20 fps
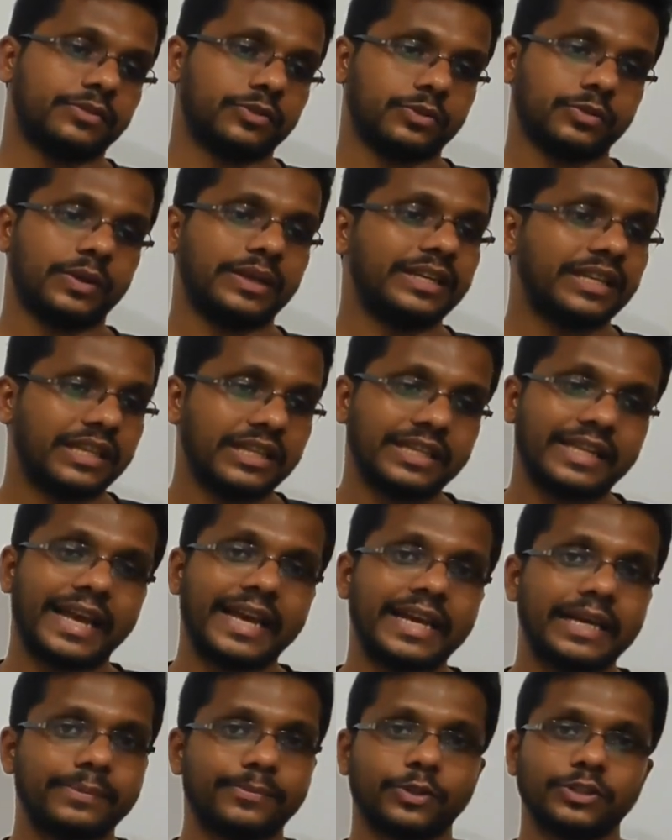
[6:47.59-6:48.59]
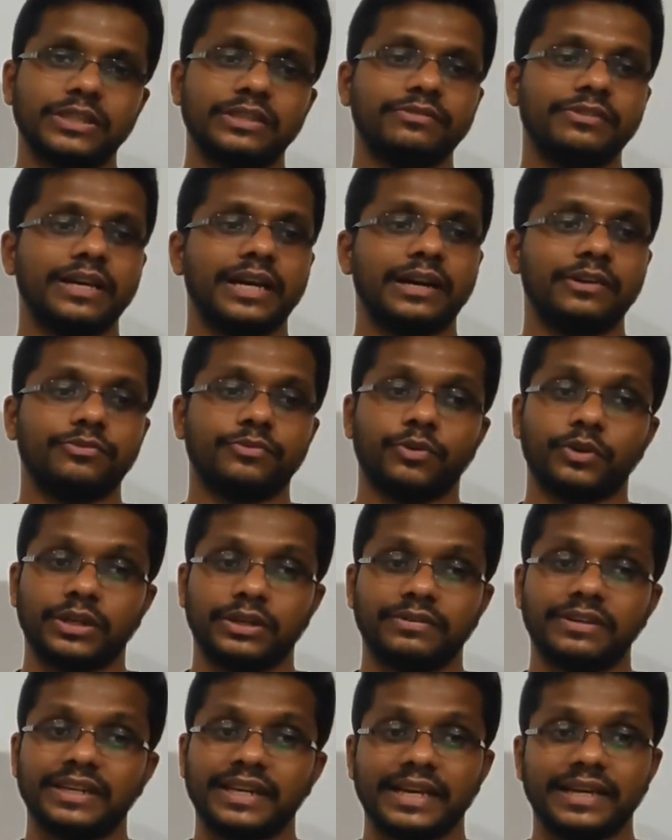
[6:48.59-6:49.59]
So under the tiger project, we have
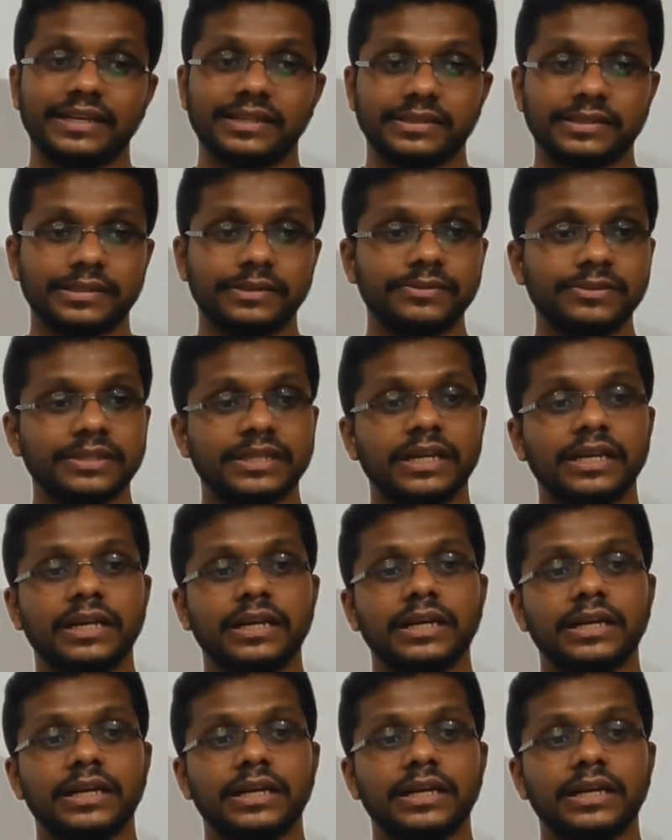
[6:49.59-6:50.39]
41 tiger reserves.